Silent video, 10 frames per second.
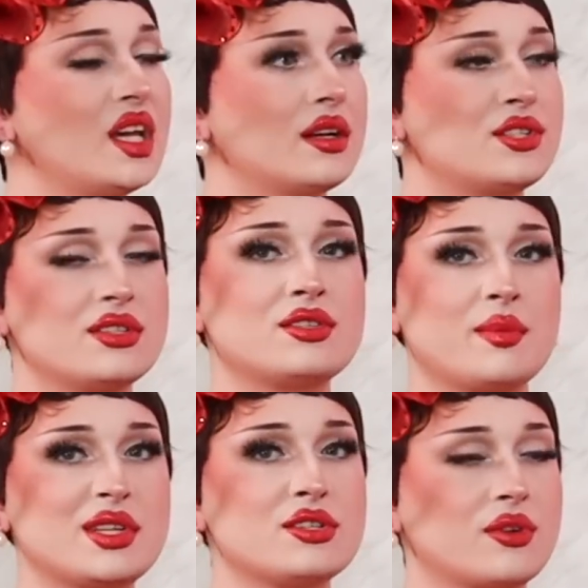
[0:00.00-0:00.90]
Yeah,
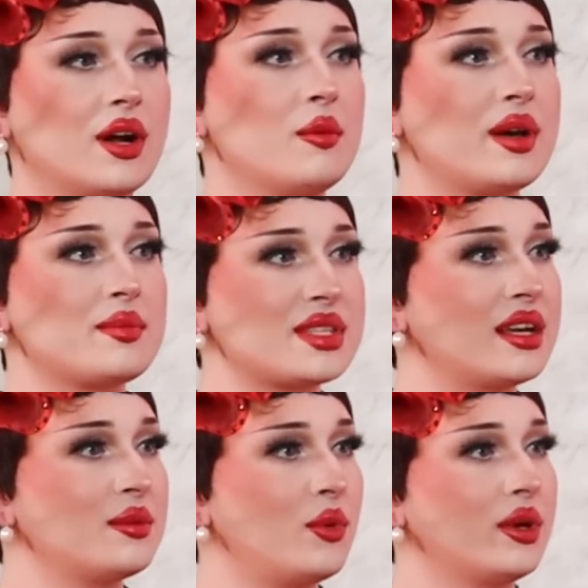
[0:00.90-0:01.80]
she's grown, but
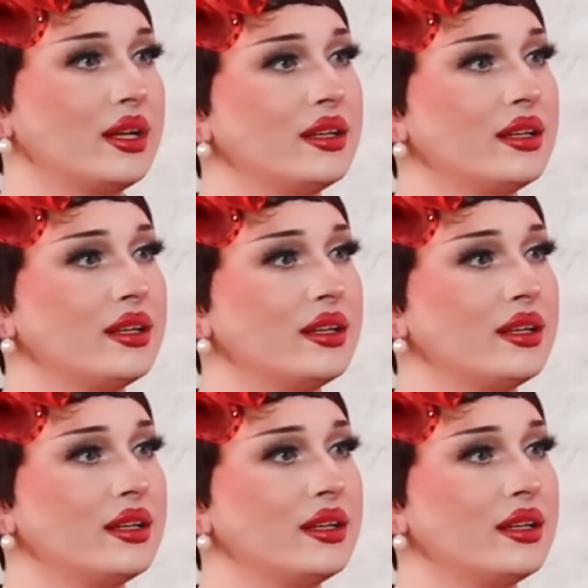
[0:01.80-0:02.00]
beside the point.